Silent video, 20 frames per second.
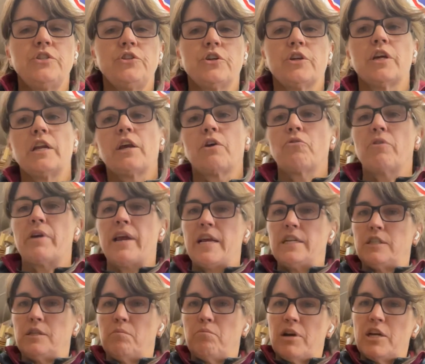you're going to create
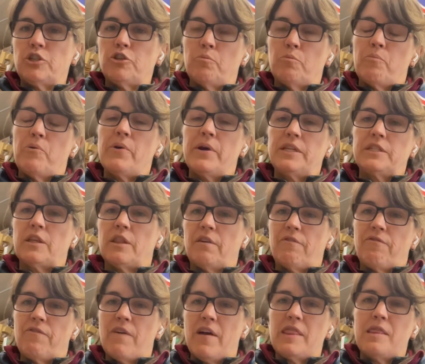some pressure points at the
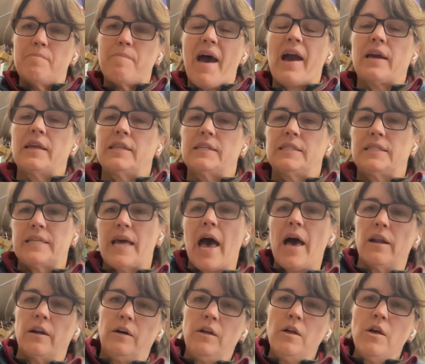front and the back of the
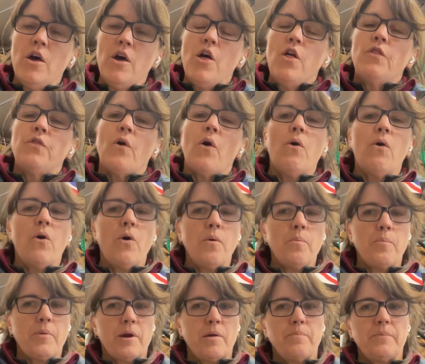saddle. The whole
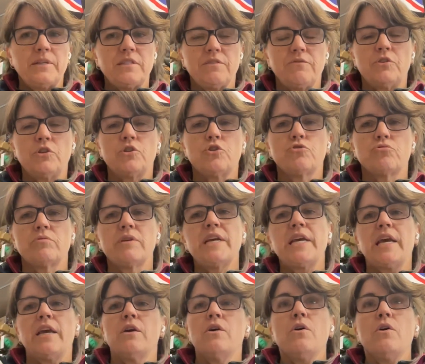purpose of the
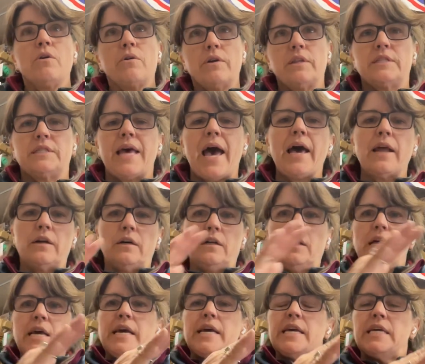tree or the saddle
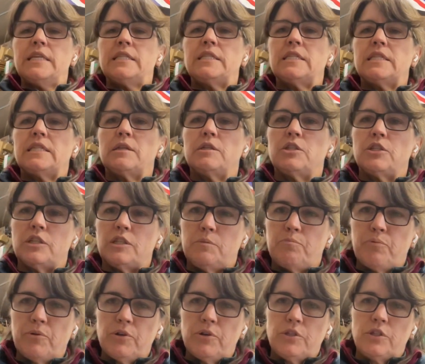is to
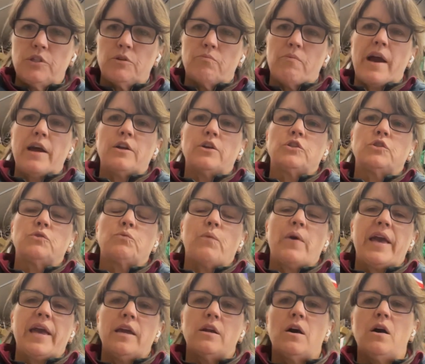disperse the rider's
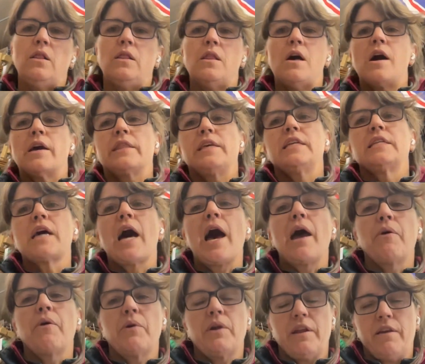weight along the
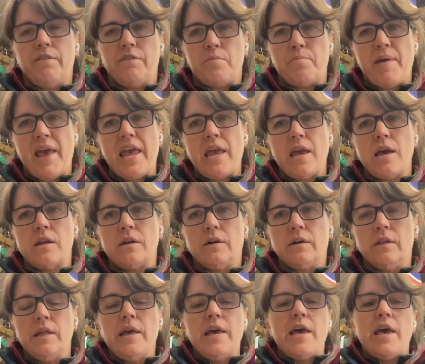entirety of the
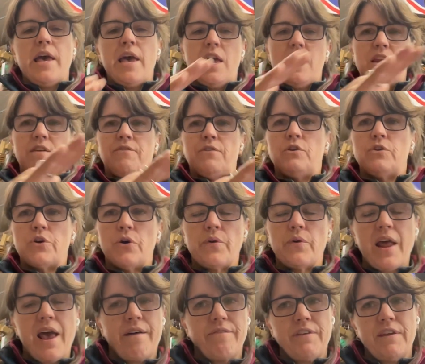panel. And if you don't
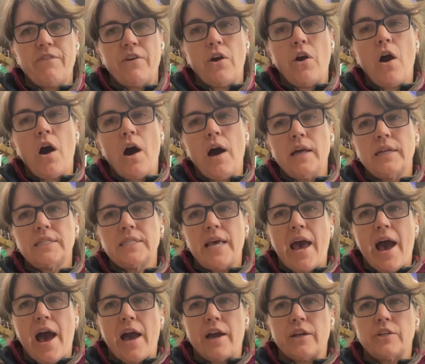have even
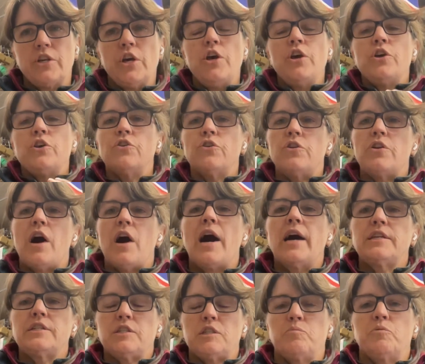contact, you're
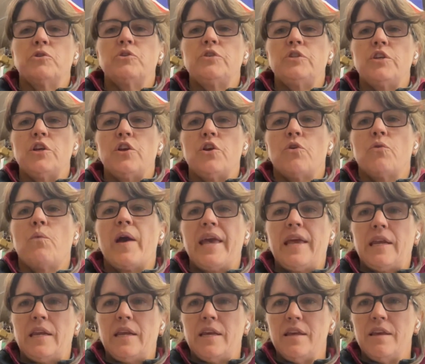not dispersing your
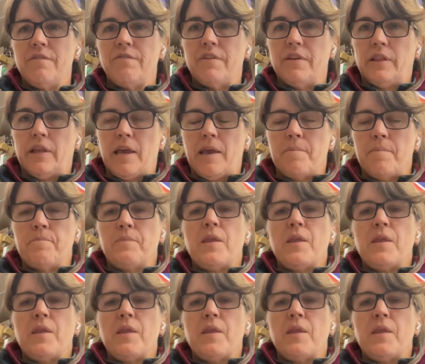weight evenly.